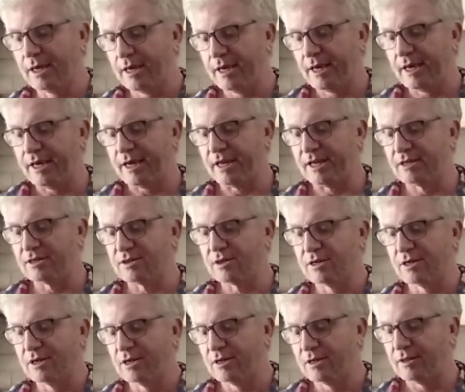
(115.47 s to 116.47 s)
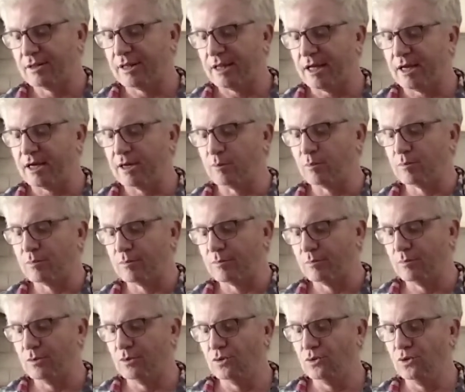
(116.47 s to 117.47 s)
And
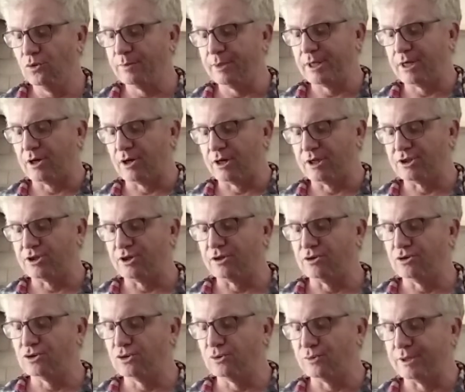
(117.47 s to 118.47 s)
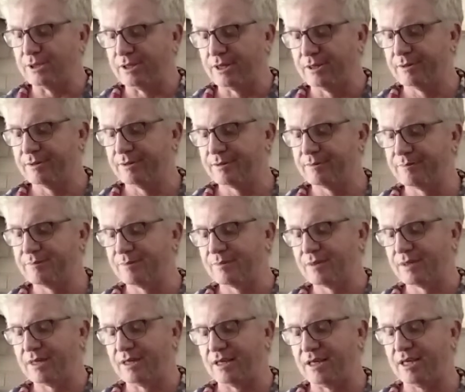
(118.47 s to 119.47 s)
normally I don't do it
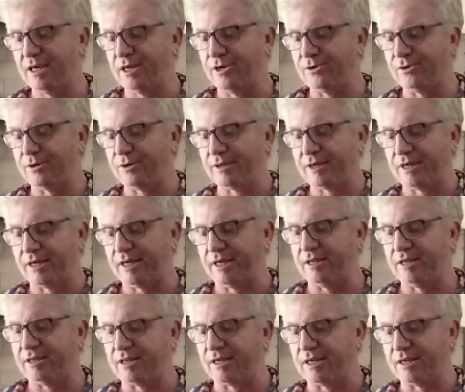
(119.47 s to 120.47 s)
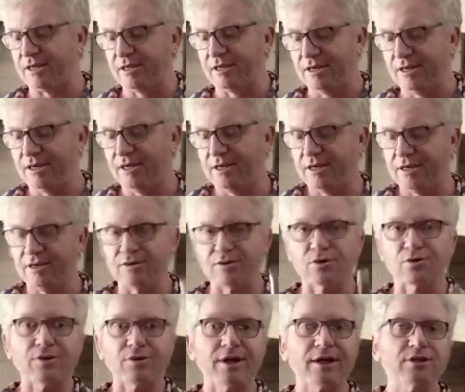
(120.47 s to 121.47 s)
here in the
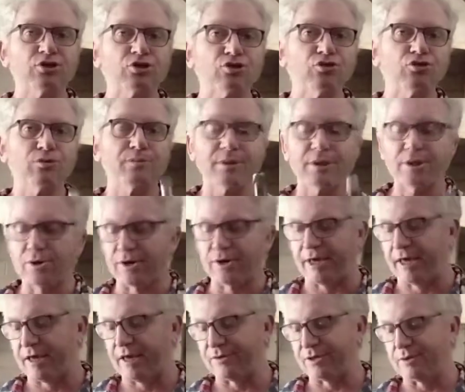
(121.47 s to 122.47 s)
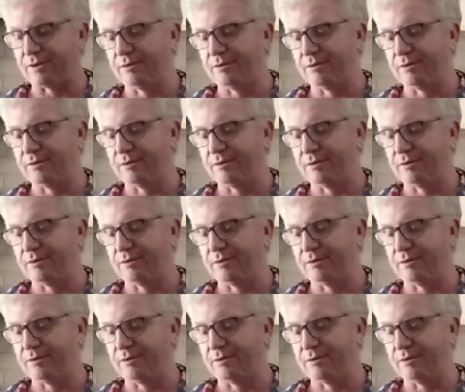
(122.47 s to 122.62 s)
garage. Normally I have it